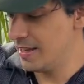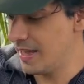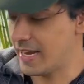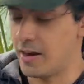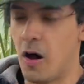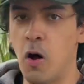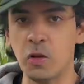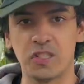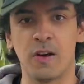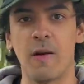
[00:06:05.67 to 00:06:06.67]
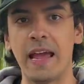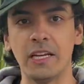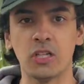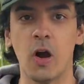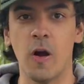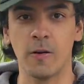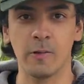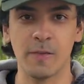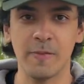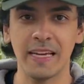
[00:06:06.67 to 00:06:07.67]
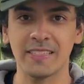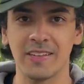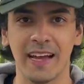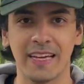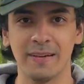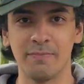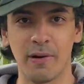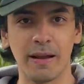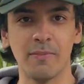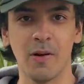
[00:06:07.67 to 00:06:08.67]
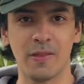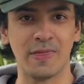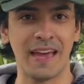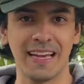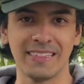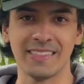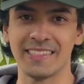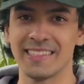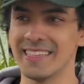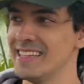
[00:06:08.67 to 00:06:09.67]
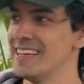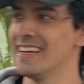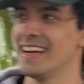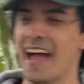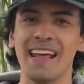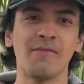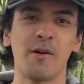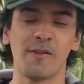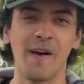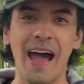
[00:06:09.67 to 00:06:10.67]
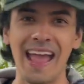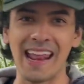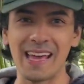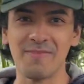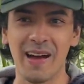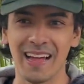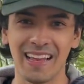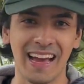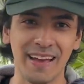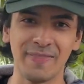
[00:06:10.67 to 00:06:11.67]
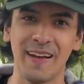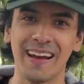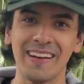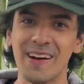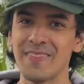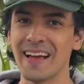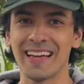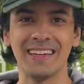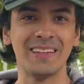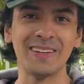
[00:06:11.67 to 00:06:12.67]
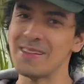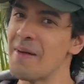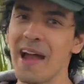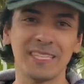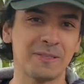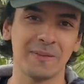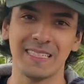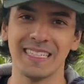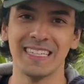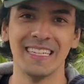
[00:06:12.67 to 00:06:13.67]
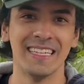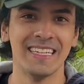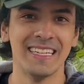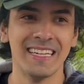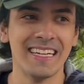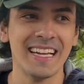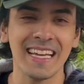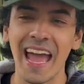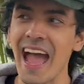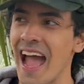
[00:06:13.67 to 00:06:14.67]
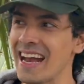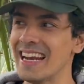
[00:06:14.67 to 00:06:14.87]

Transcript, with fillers: like an all-terrain cart with me so I can bring more things. I need more variety in my life. He I don't know a, if I can do that. You need an espresso machine. yeah, I need